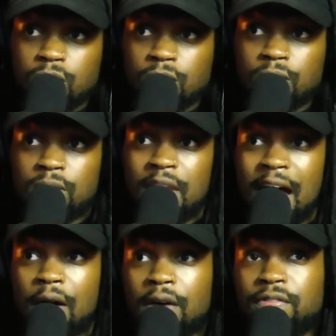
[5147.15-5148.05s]
Now,
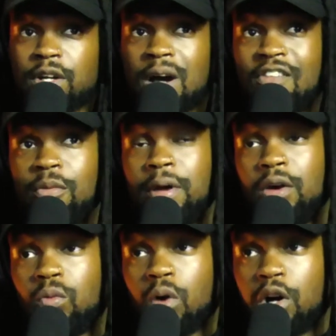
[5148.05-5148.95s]
if the government
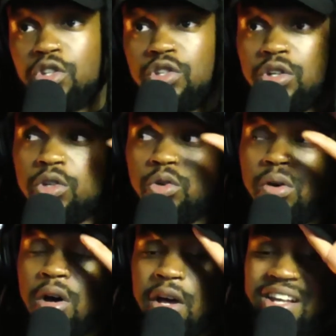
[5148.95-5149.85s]
were to
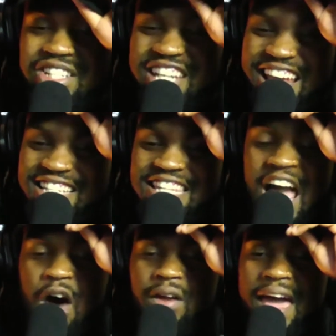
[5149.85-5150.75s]
chase
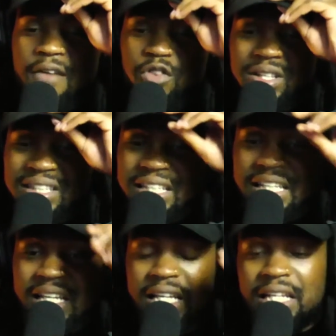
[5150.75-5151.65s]
down every
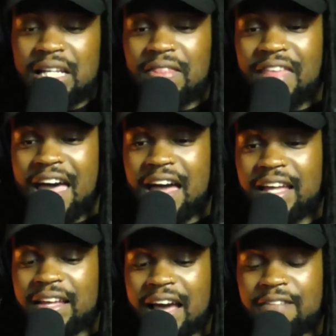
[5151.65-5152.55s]
lead that
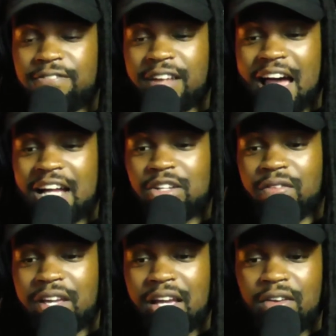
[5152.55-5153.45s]
got flagged on the
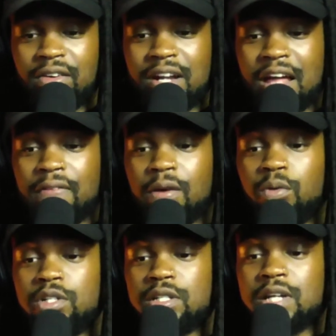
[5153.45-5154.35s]
internet, they would
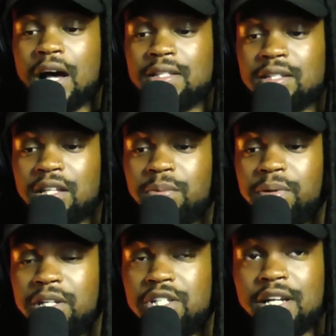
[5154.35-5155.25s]
just constantly be
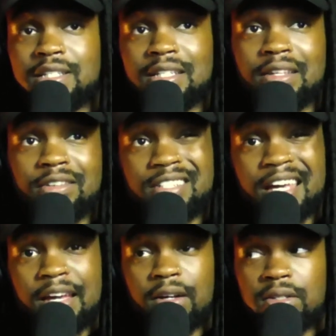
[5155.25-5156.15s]
chasing their
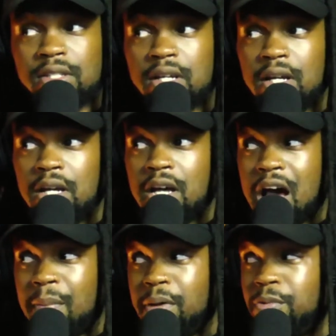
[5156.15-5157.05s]
tails. I
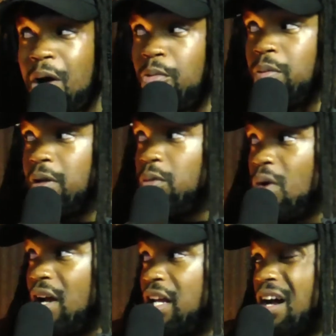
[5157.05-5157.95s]
mean, probably 1
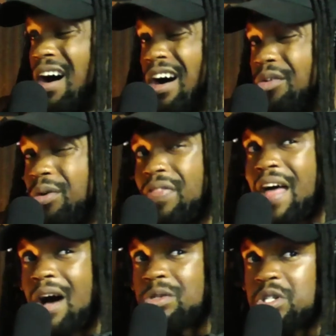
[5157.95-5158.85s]
in
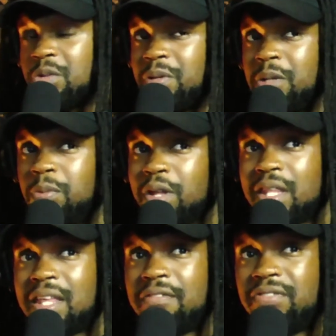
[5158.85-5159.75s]
100,000 of people that
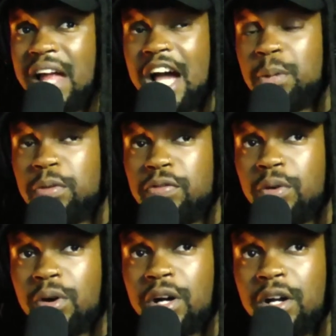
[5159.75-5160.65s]
they flagged
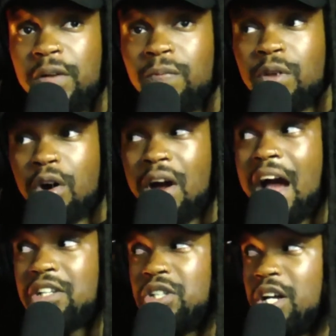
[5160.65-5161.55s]
before are
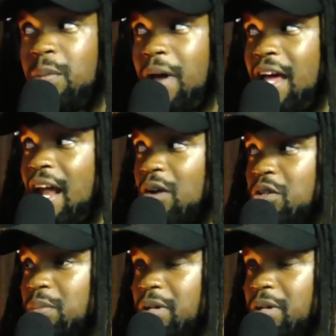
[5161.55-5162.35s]
actually going to pan out to be